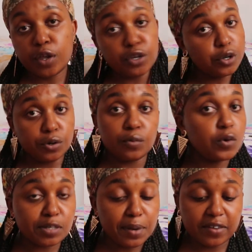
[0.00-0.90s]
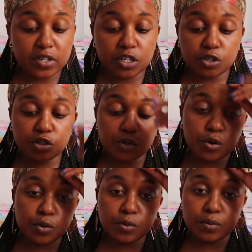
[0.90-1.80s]
you know, watch my video.
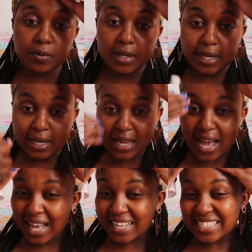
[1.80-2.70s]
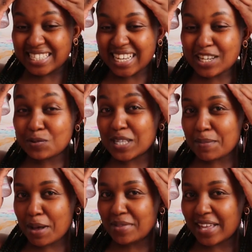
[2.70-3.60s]
So sitaki
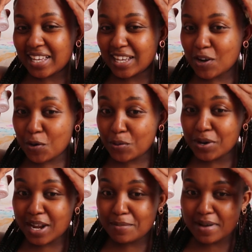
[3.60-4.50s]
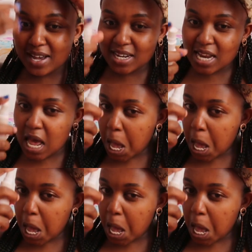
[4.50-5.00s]
kusema I'm thanking Corona, but